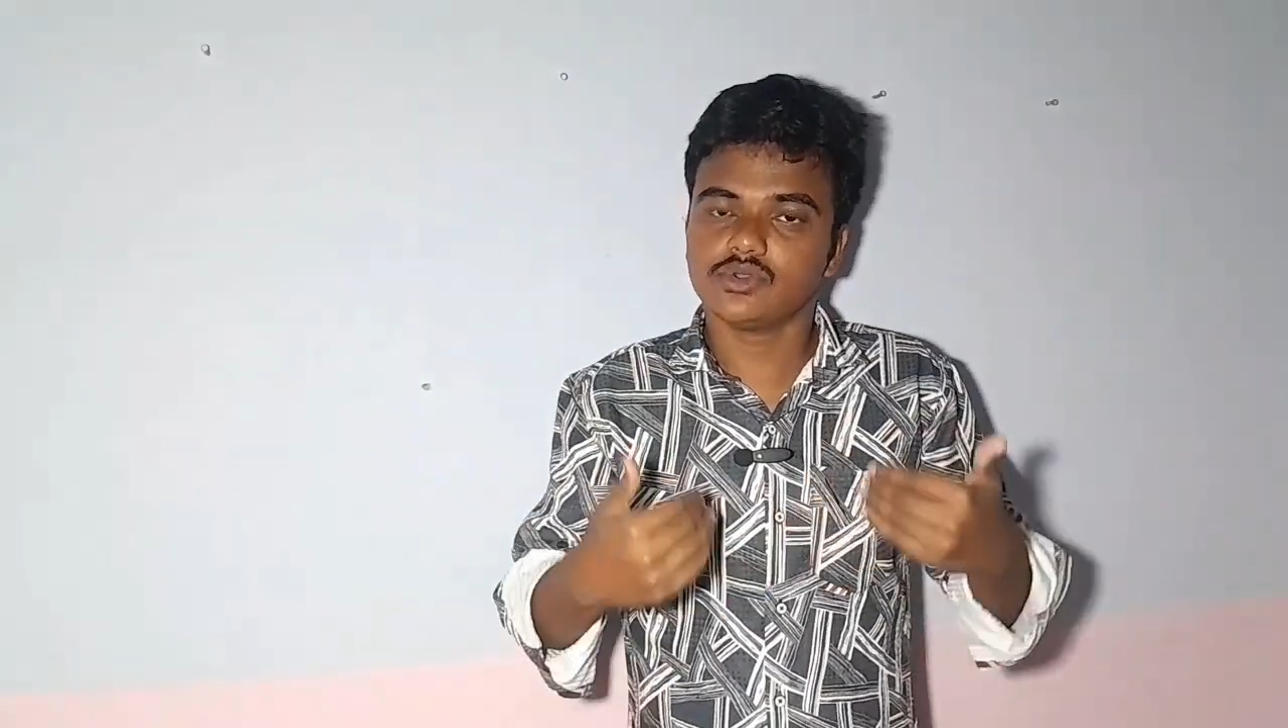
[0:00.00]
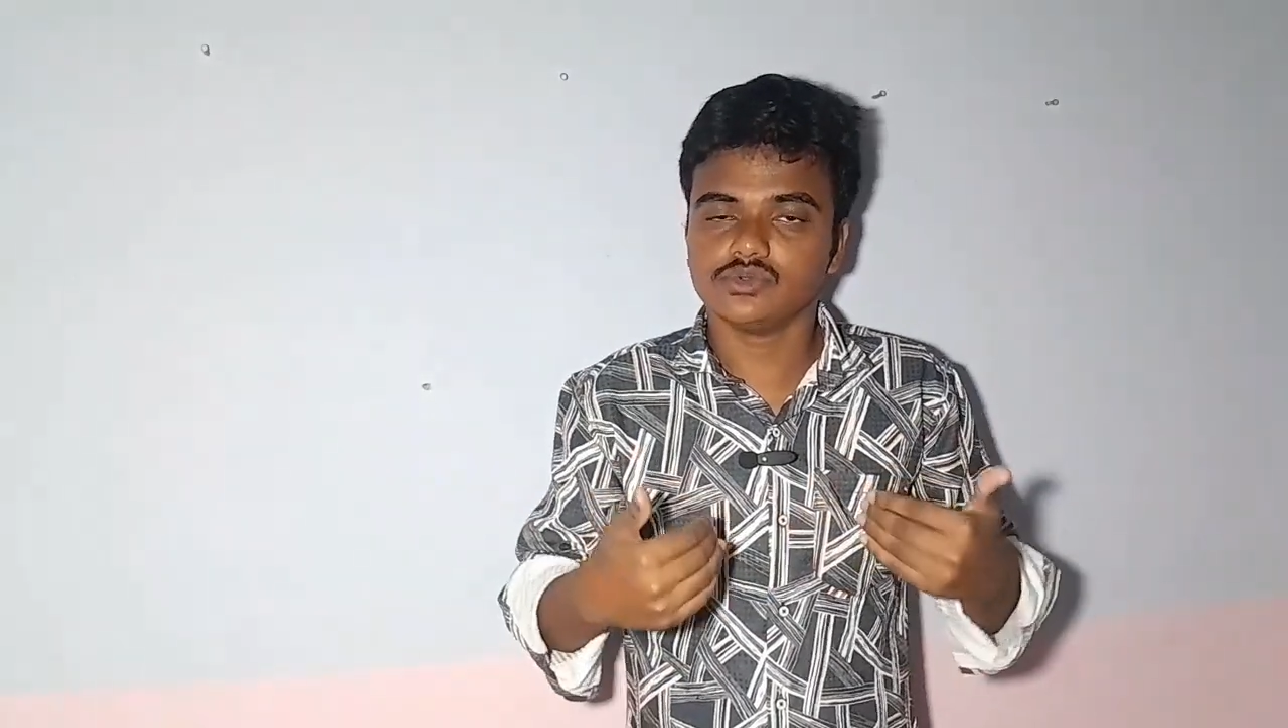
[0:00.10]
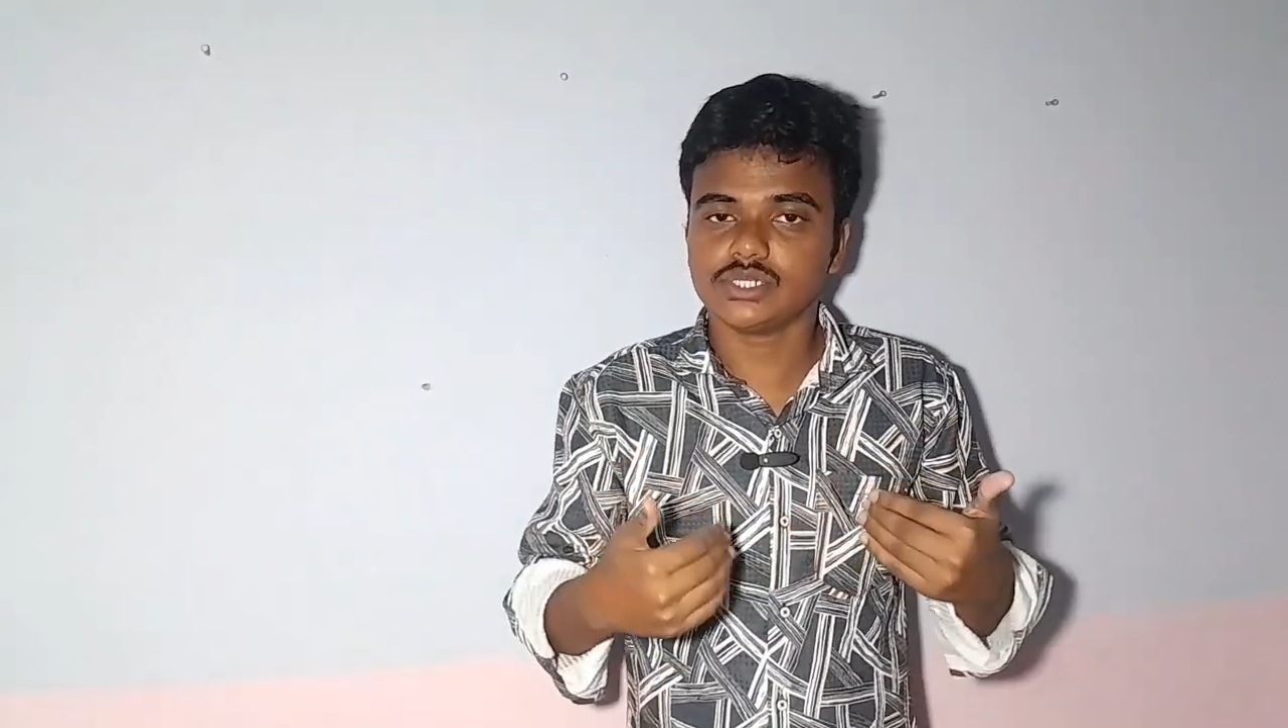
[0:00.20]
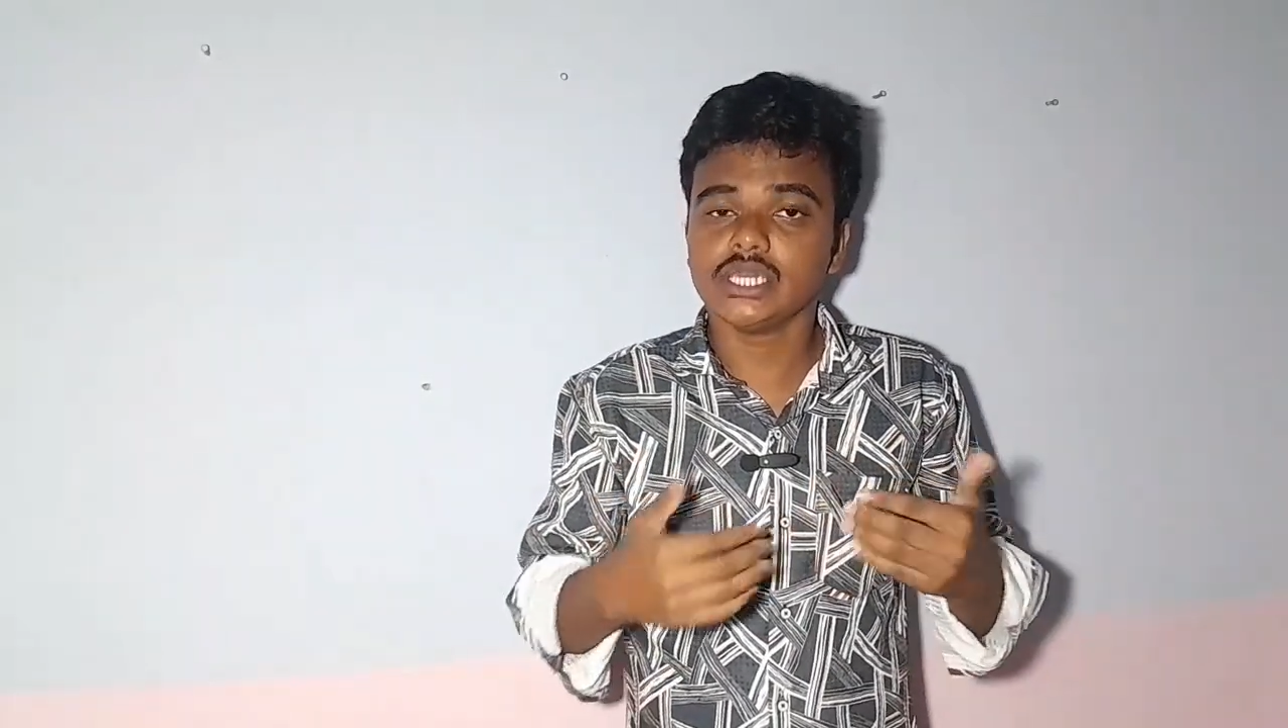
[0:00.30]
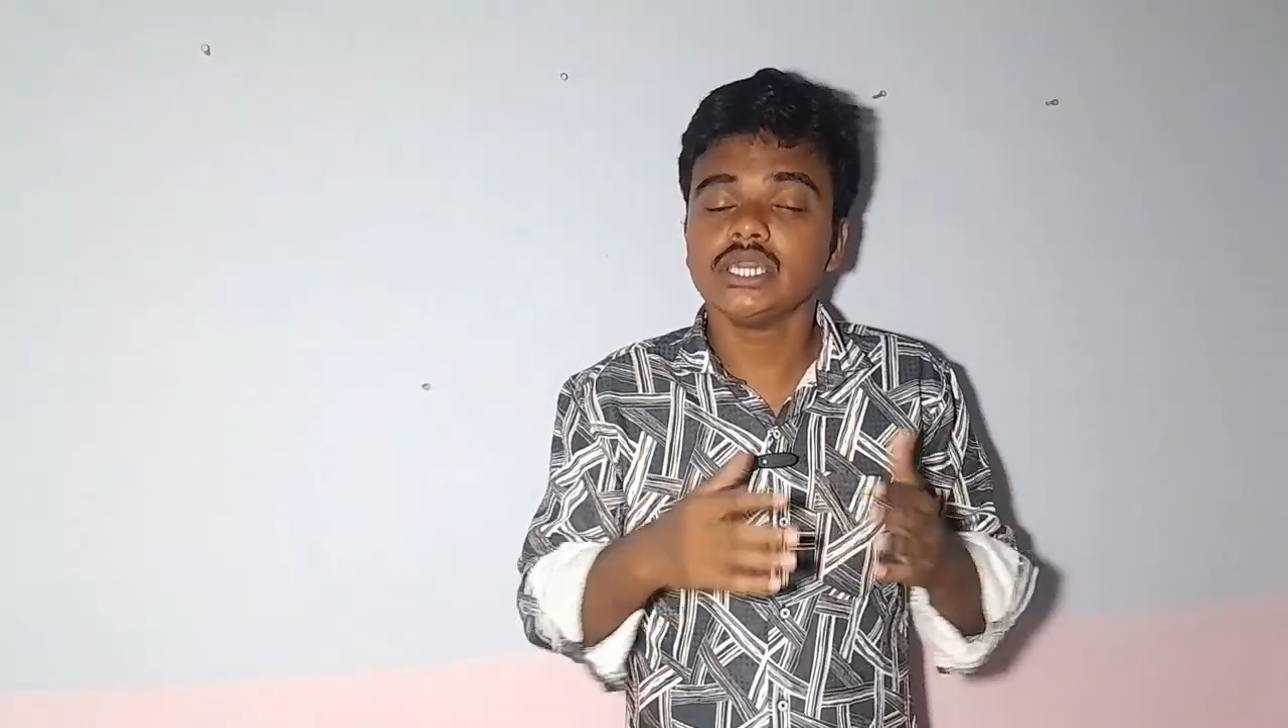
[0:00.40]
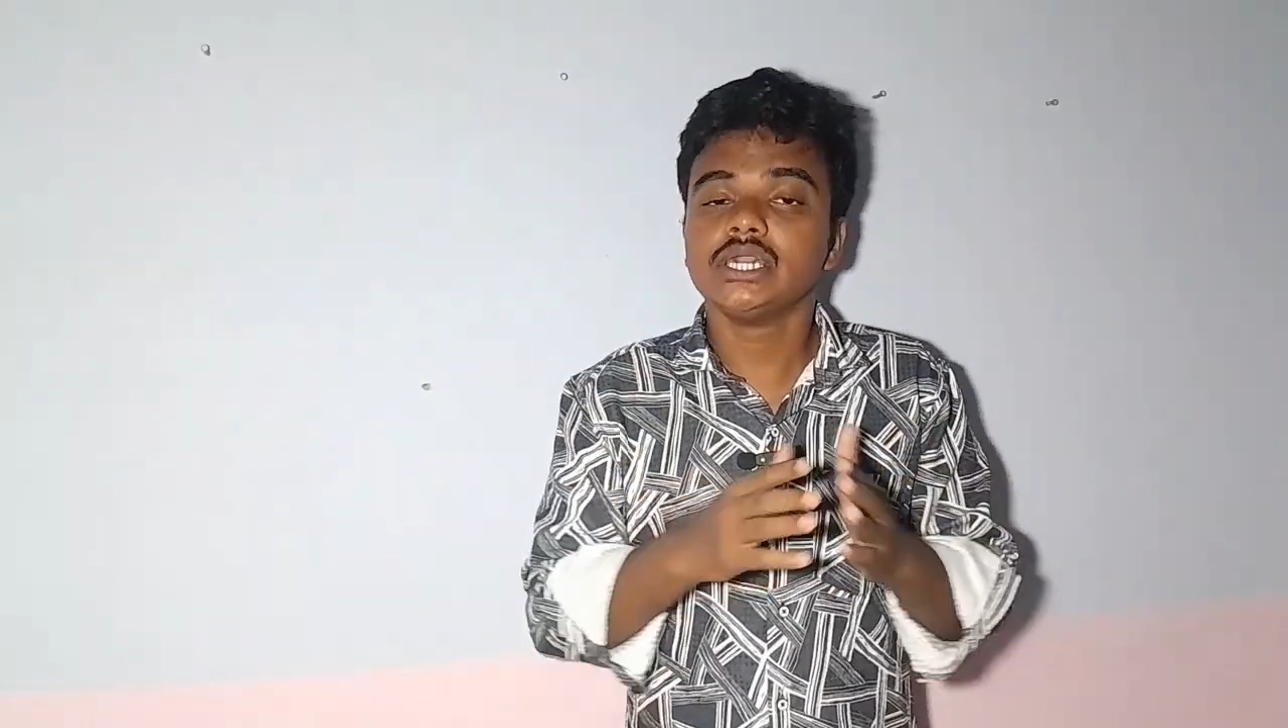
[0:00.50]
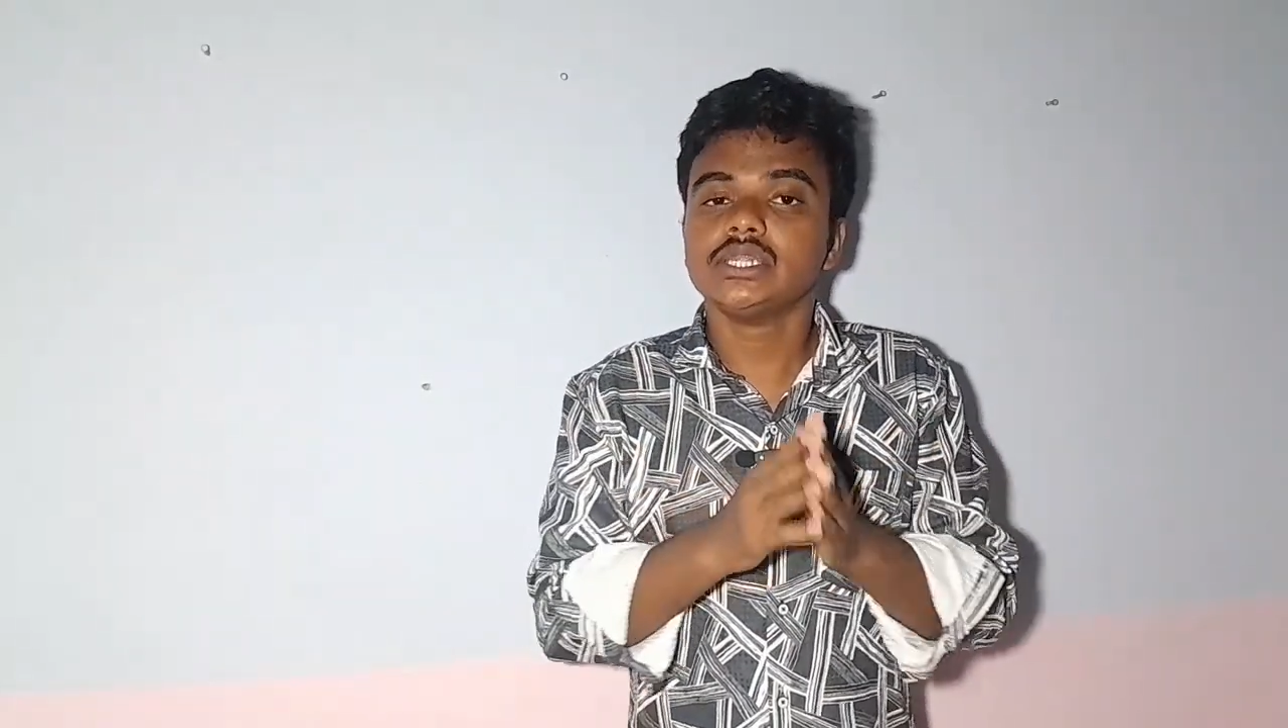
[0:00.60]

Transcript: duty.